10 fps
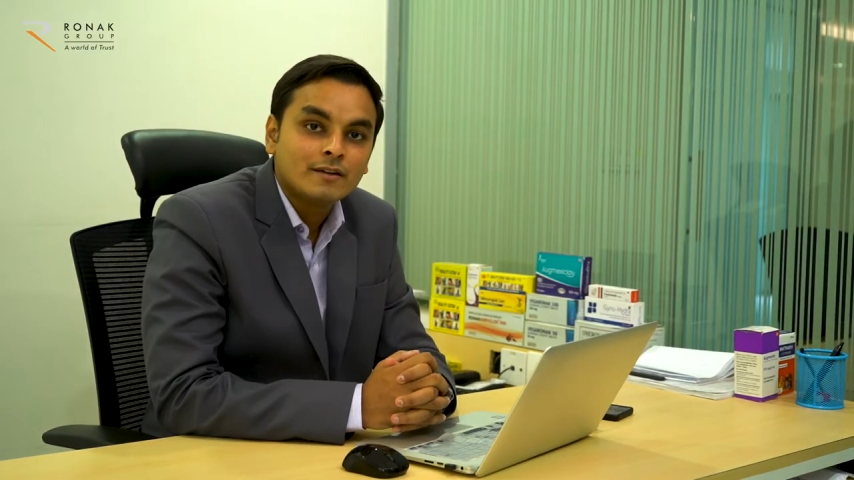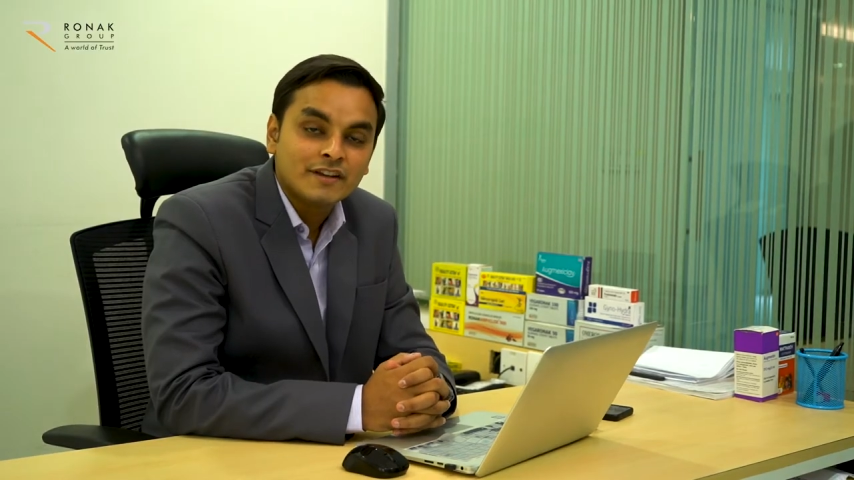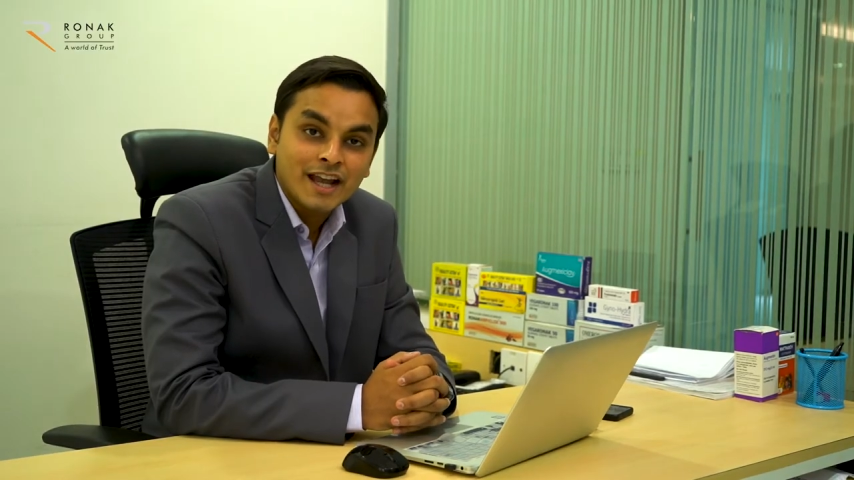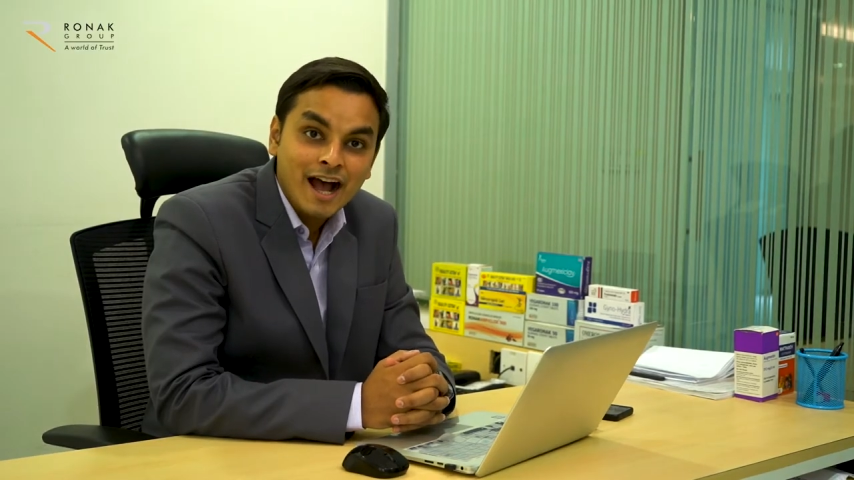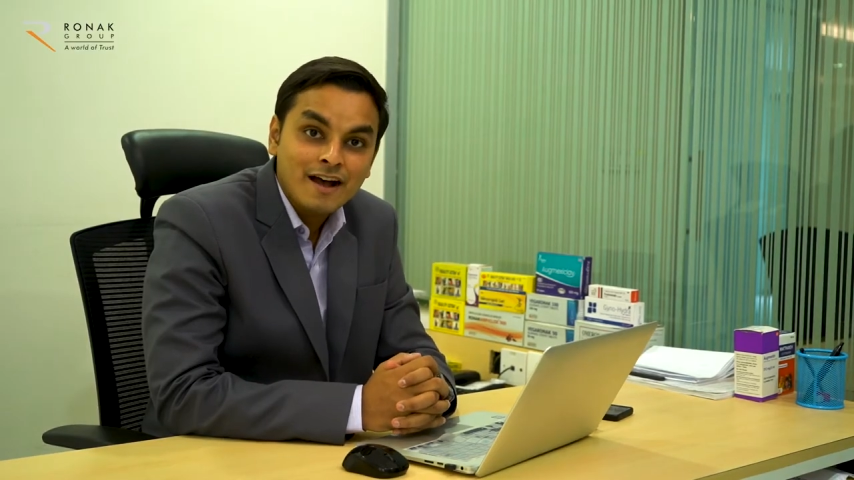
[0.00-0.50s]

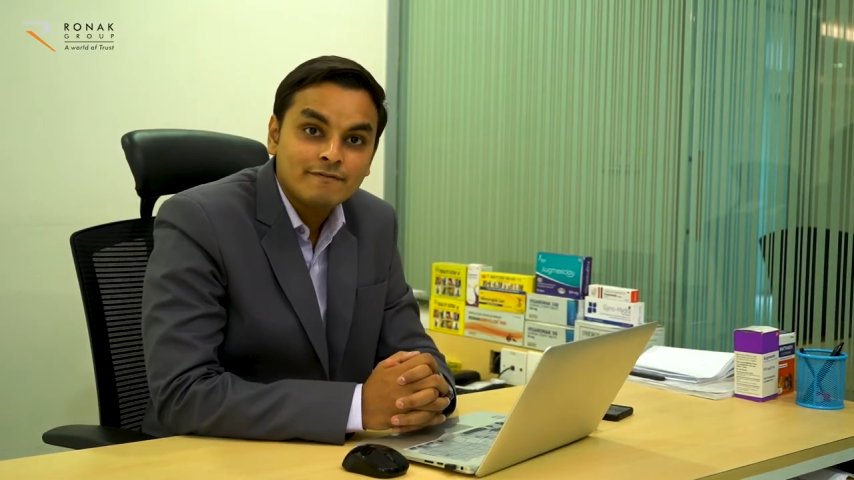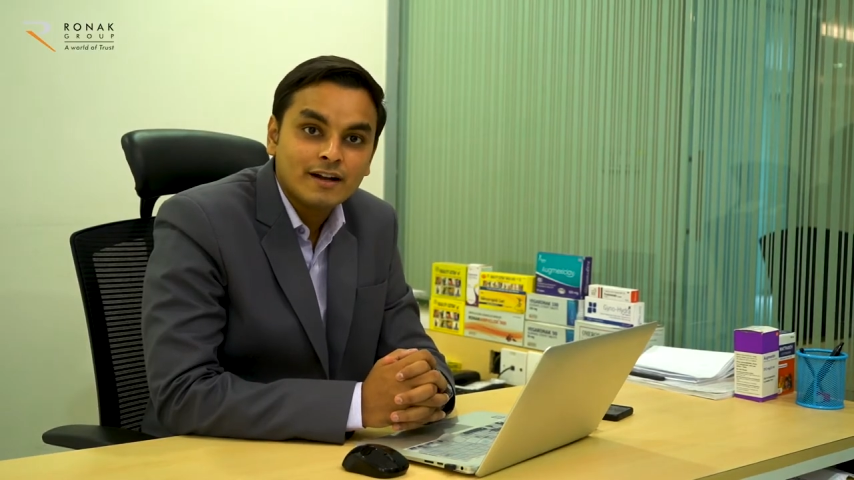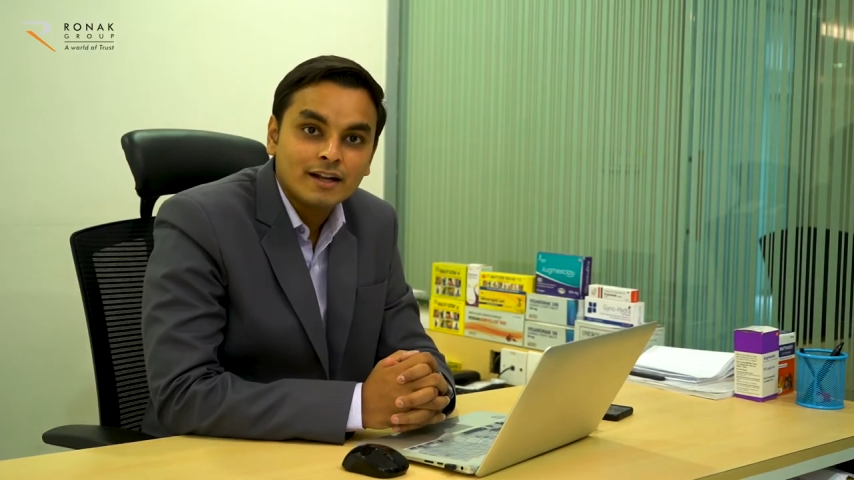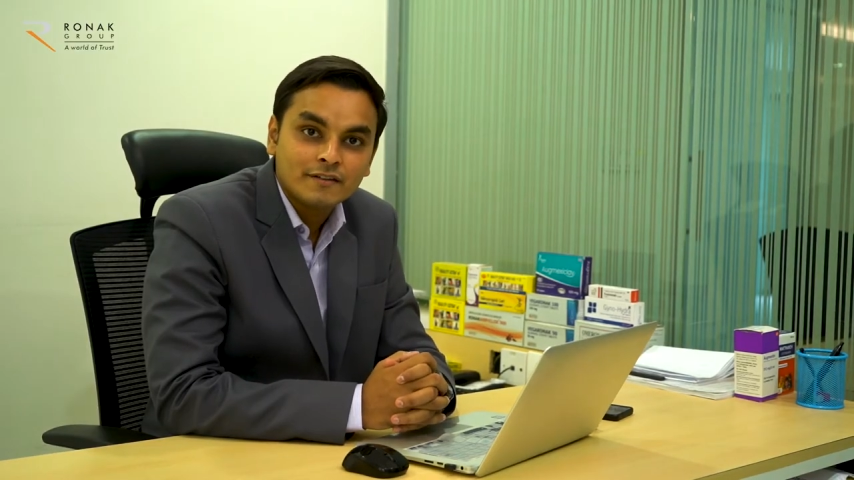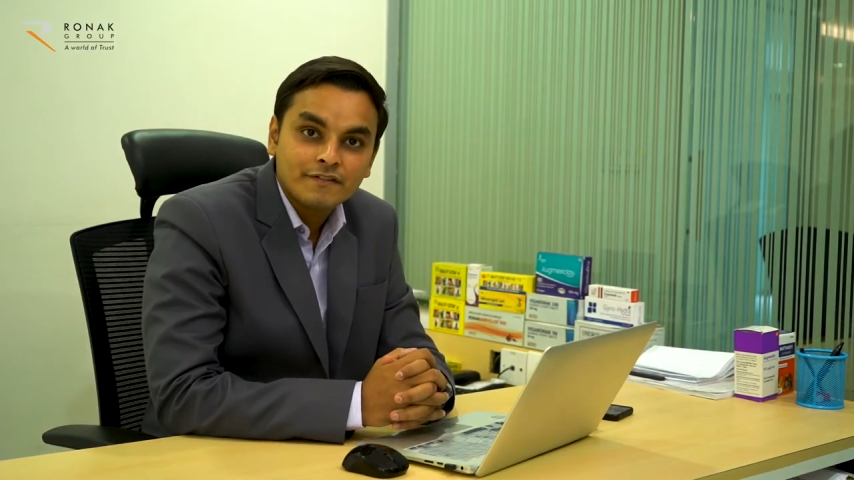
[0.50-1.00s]
We
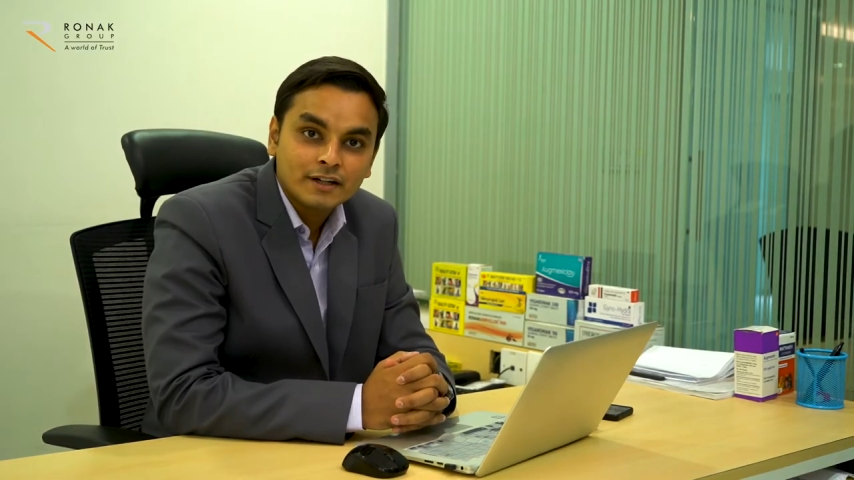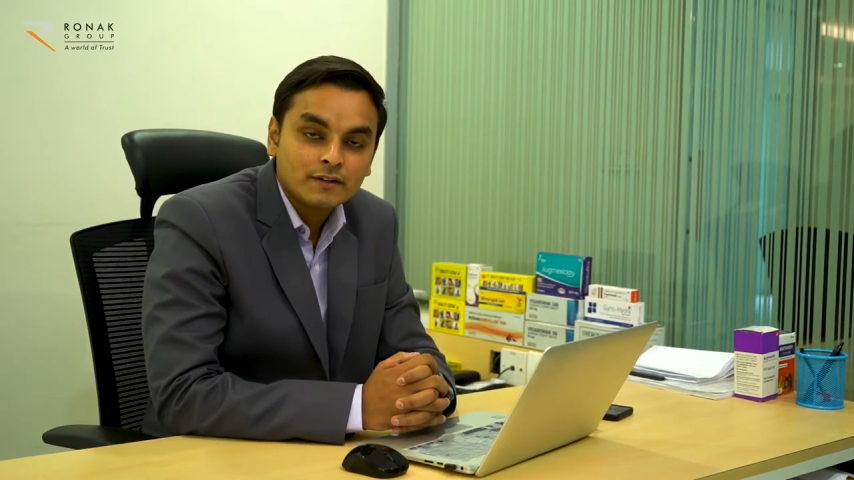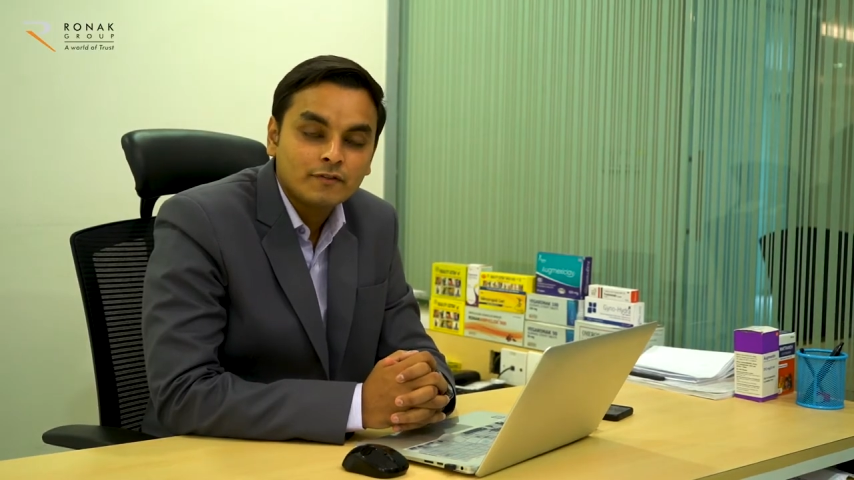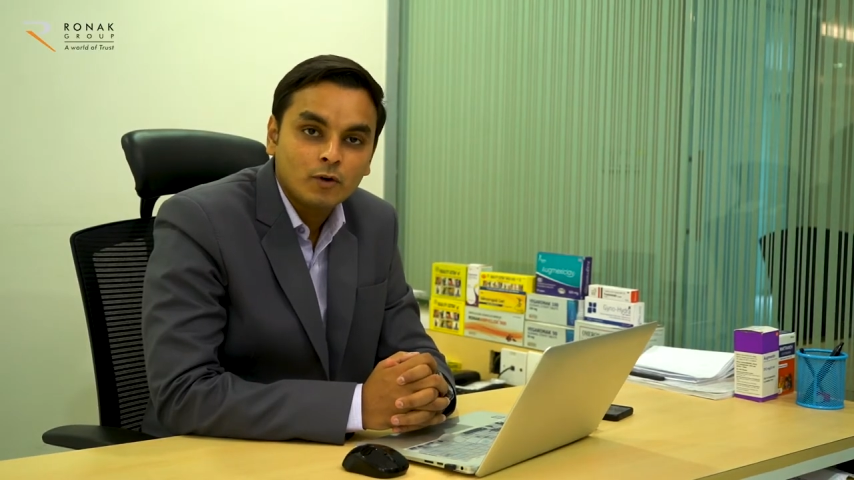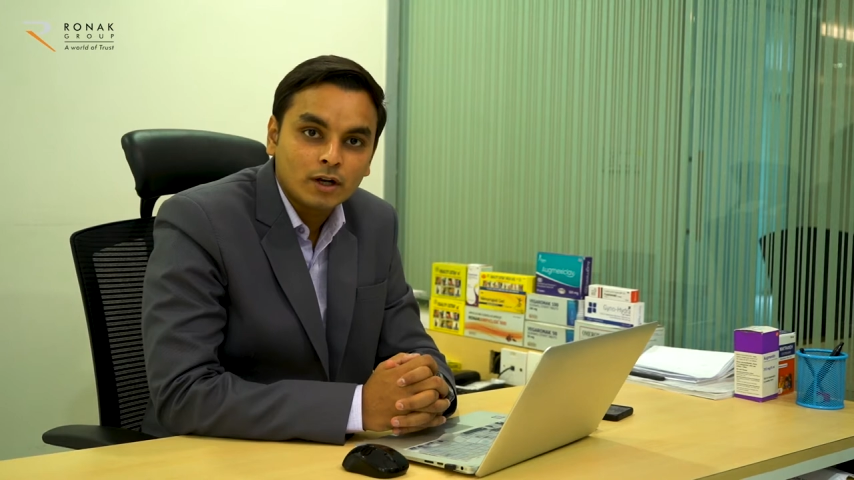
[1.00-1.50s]
have an
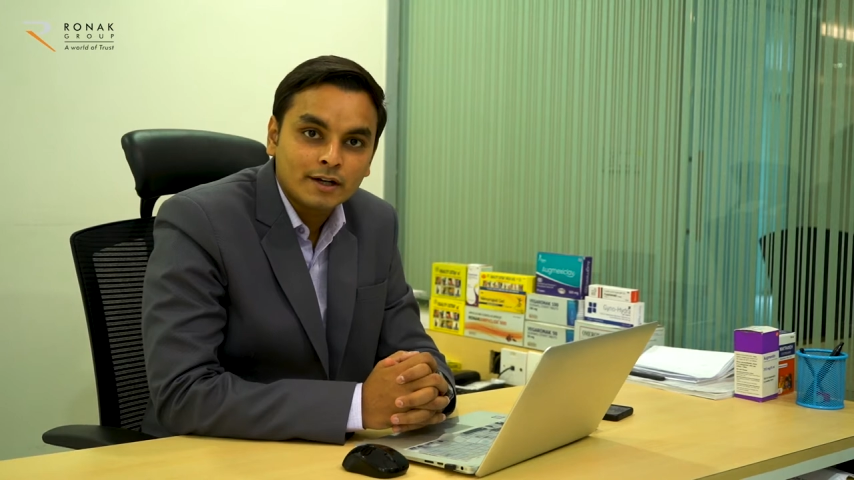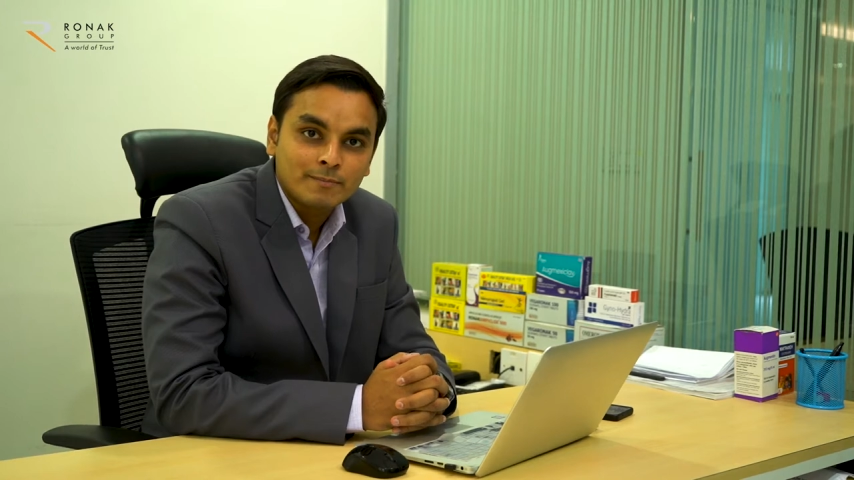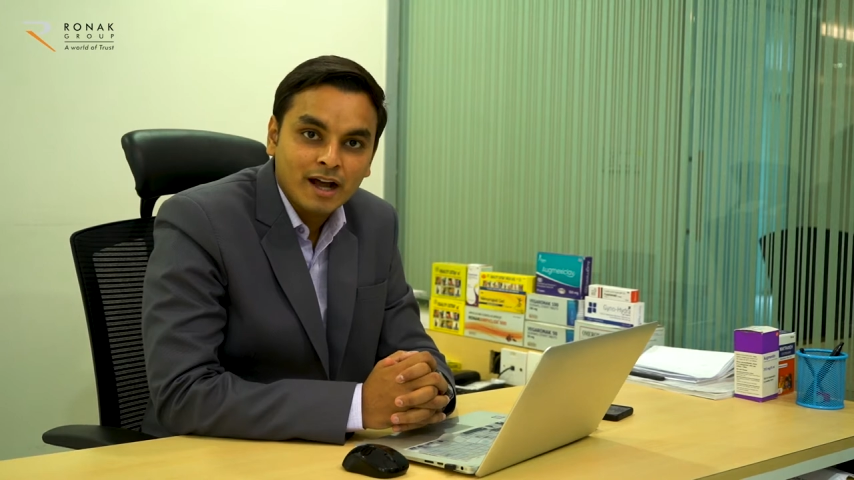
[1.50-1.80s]
effective quality